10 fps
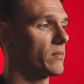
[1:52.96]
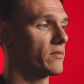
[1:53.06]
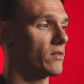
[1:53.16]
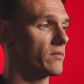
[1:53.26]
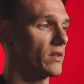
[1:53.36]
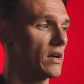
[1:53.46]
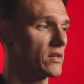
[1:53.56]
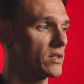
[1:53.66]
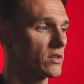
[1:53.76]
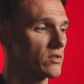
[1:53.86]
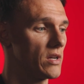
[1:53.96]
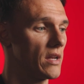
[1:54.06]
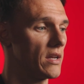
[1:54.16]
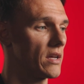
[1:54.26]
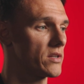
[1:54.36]
on my form for last year straight
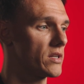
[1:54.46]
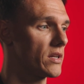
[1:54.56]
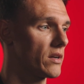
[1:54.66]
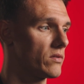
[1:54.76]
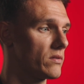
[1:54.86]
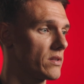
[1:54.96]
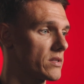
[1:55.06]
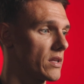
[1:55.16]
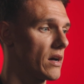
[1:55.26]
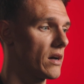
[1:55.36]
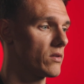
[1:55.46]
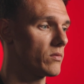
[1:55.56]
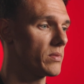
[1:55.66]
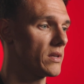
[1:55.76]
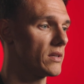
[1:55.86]
into this year. I know at the start it'll
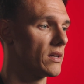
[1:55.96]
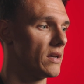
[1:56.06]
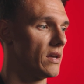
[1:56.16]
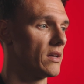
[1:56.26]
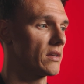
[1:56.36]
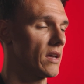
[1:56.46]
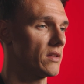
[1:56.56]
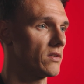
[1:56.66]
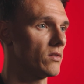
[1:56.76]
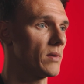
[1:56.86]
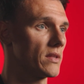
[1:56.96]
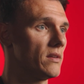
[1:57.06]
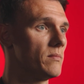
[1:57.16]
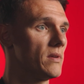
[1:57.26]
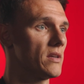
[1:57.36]
be getting to know my
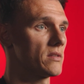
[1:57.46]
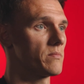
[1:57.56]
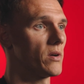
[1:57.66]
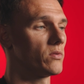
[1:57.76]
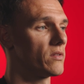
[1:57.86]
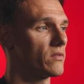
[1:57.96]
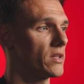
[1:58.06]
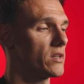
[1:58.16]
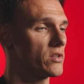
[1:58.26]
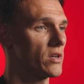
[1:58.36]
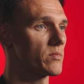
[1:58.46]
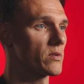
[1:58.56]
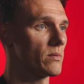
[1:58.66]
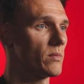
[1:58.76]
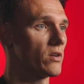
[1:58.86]
teammates, building
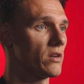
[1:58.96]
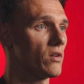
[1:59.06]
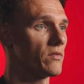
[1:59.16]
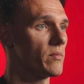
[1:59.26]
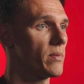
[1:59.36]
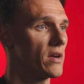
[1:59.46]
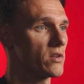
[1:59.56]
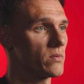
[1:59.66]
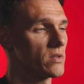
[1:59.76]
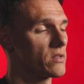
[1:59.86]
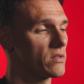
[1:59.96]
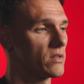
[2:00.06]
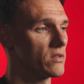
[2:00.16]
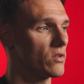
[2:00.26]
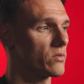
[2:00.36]
relationships with them on and off the pitch, which
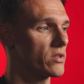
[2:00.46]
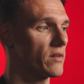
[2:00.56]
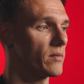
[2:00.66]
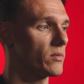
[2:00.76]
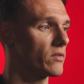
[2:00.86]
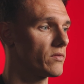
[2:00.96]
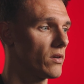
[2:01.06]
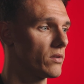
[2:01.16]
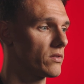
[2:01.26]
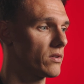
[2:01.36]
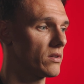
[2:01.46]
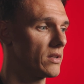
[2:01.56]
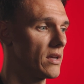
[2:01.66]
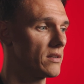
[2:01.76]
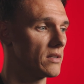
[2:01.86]
is all stuff I'm looking forward to.
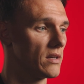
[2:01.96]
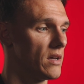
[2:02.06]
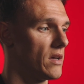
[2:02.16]
And then